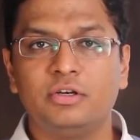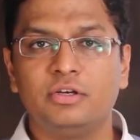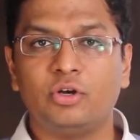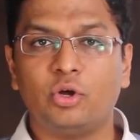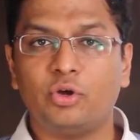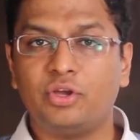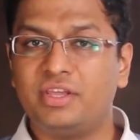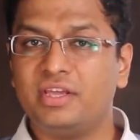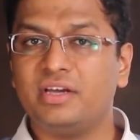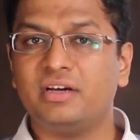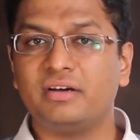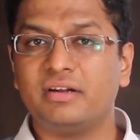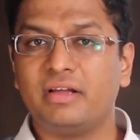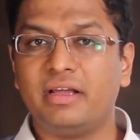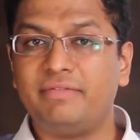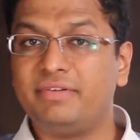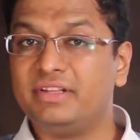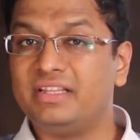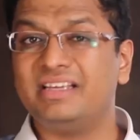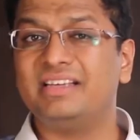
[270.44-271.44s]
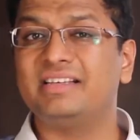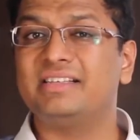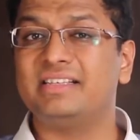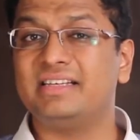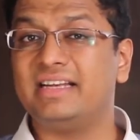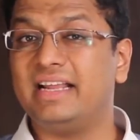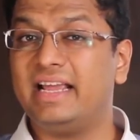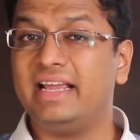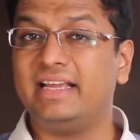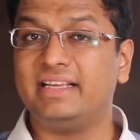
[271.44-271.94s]
Now here, everything is
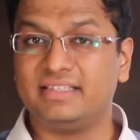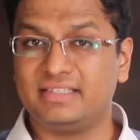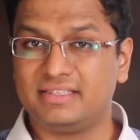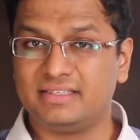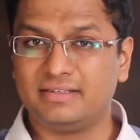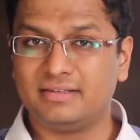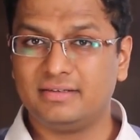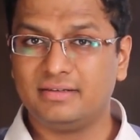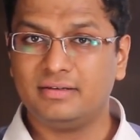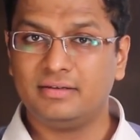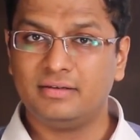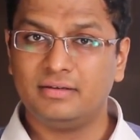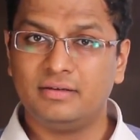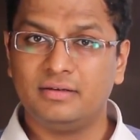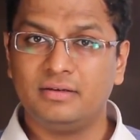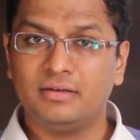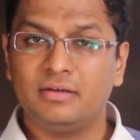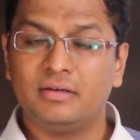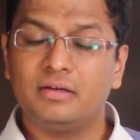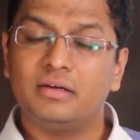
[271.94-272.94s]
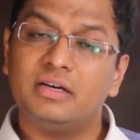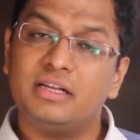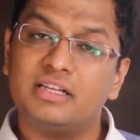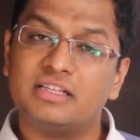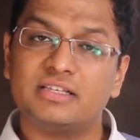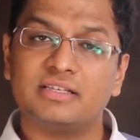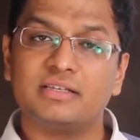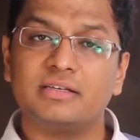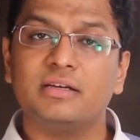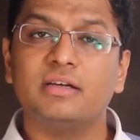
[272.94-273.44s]
in X.
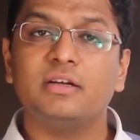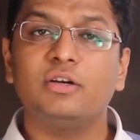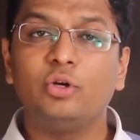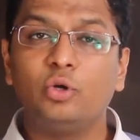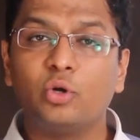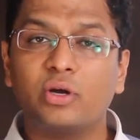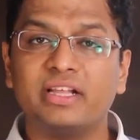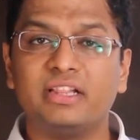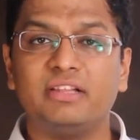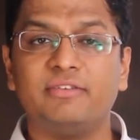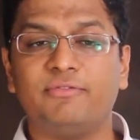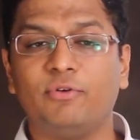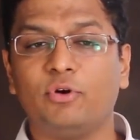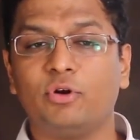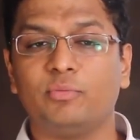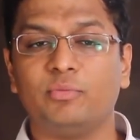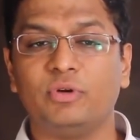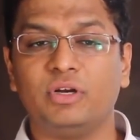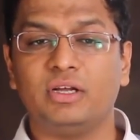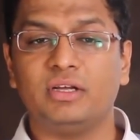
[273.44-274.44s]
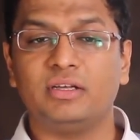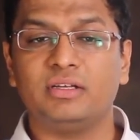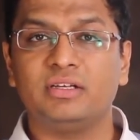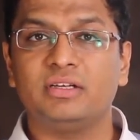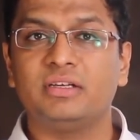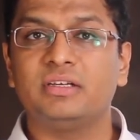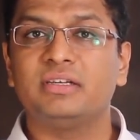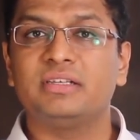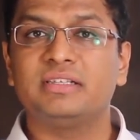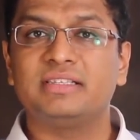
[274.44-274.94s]
Let's look at the formula.
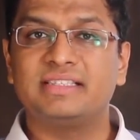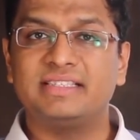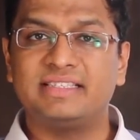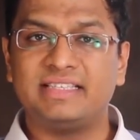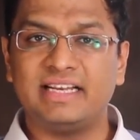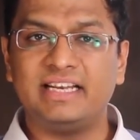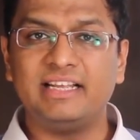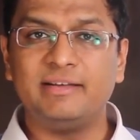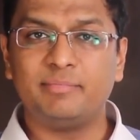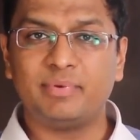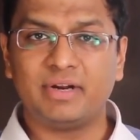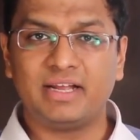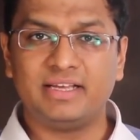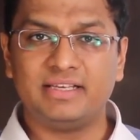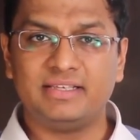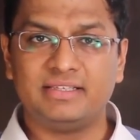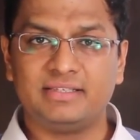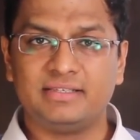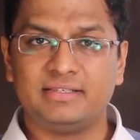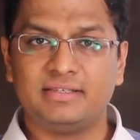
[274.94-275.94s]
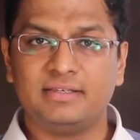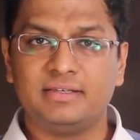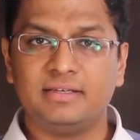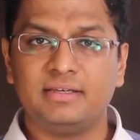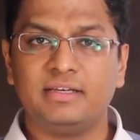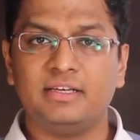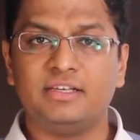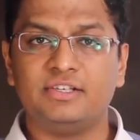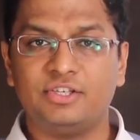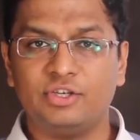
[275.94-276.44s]
Selling price
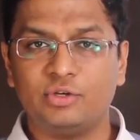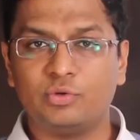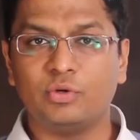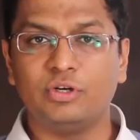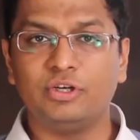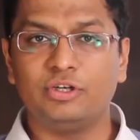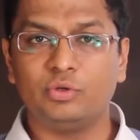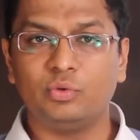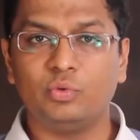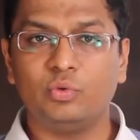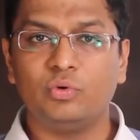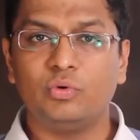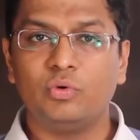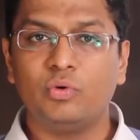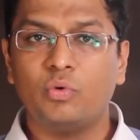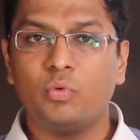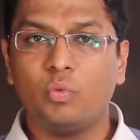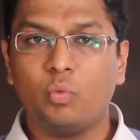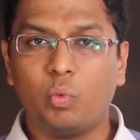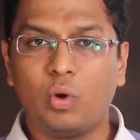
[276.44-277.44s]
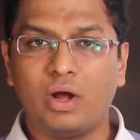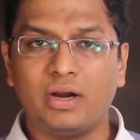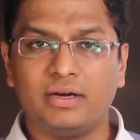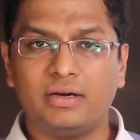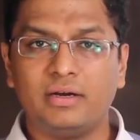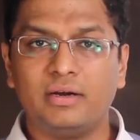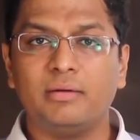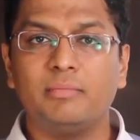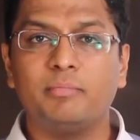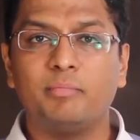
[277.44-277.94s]
is equal to
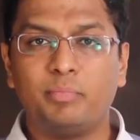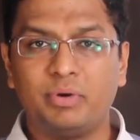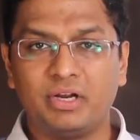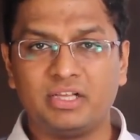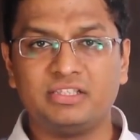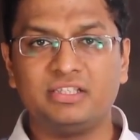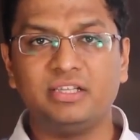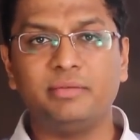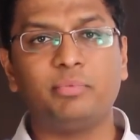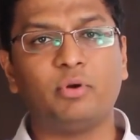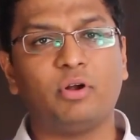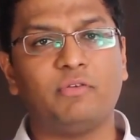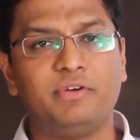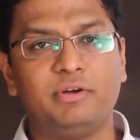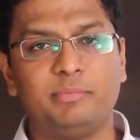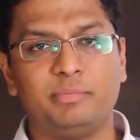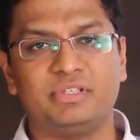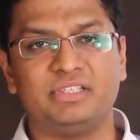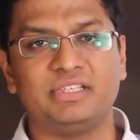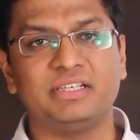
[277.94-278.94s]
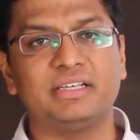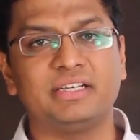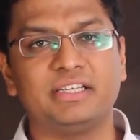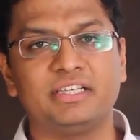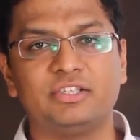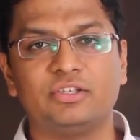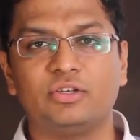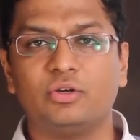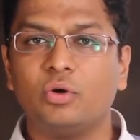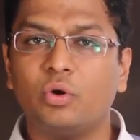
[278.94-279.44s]
1 plus the profit
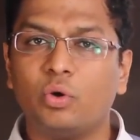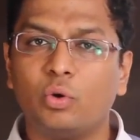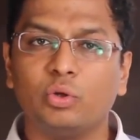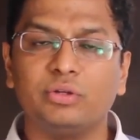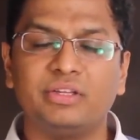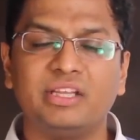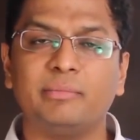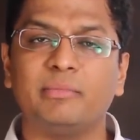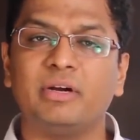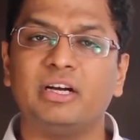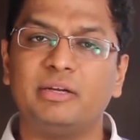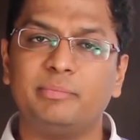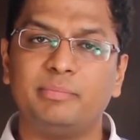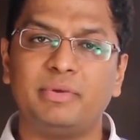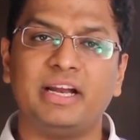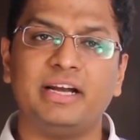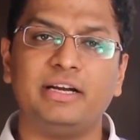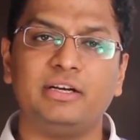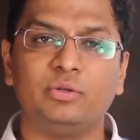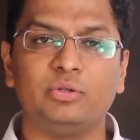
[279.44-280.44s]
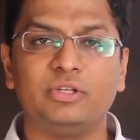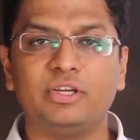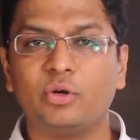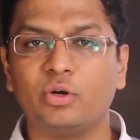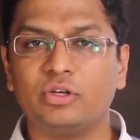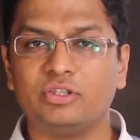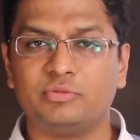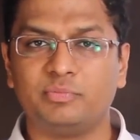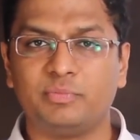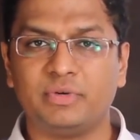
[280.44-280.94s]
percentage, whole thing multiplied to the
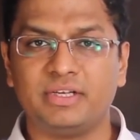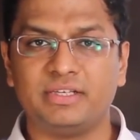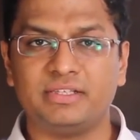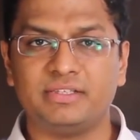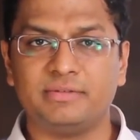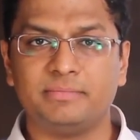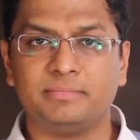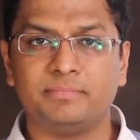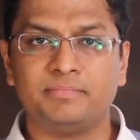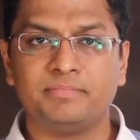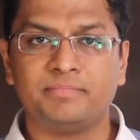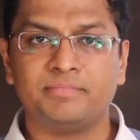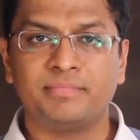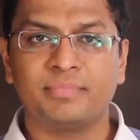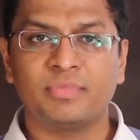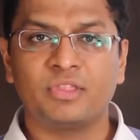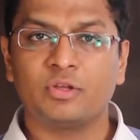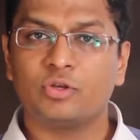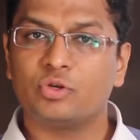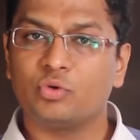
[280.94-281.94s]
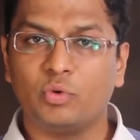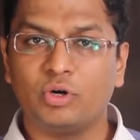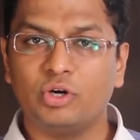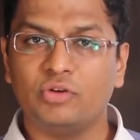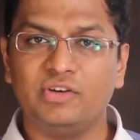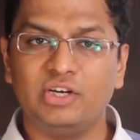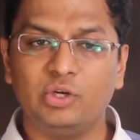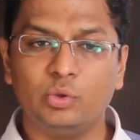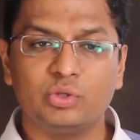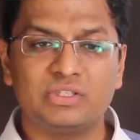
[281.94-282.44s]
cost price. So what do
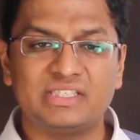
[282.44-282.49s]
we do?